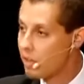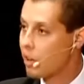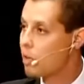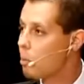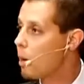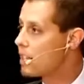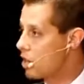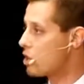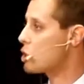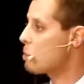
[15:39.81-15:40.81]
their, their brains
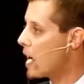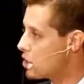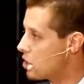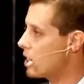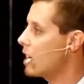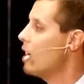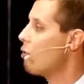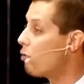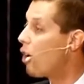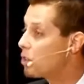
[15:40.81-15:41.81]
are especially
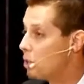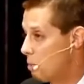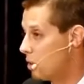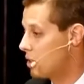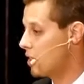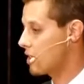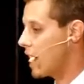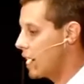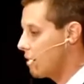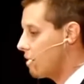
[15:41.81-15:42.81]
vulnerable to this
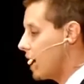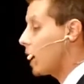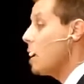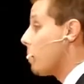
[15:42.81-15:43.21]
kind of thing.